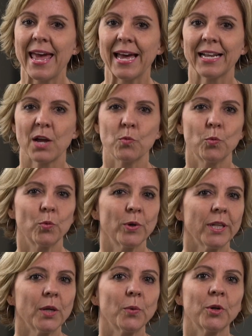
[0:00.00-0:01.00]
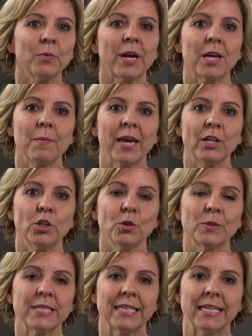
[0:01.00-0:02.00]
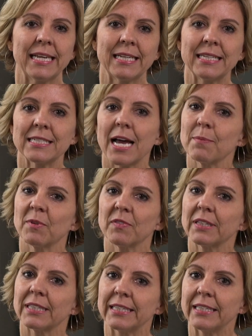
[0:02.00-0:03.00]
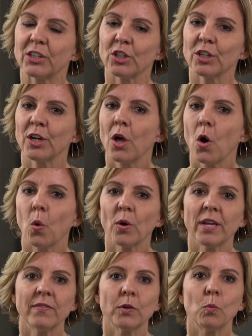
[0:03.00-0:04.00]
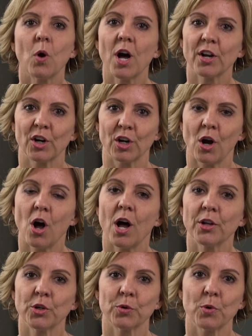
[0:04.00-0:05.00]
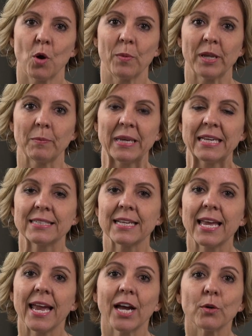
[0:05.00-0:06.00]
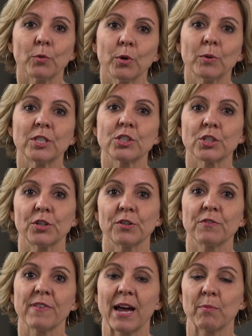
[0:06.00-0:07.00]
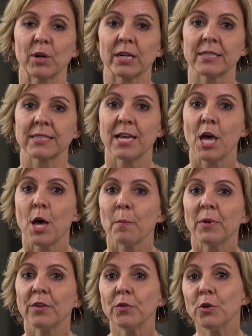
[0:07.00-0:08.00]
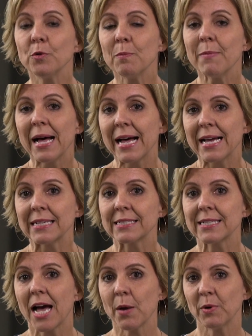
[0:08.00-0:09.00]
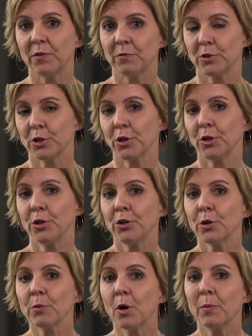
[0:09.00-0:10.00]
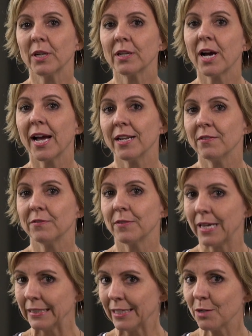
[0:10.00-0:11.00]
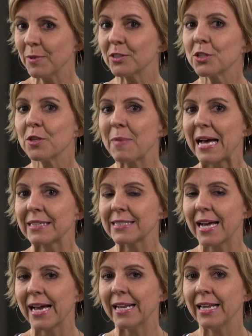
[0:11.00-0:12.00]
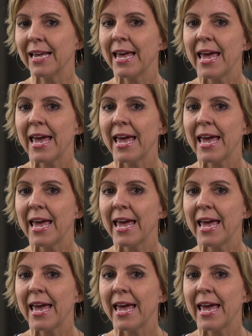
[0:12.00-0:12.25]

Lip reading: And I really wouldn't recommend using any type of cleaner or even water on your Roman because it can ruin certain fabrics. But if you must, I would turn your Roman kind of a little bit to the backside,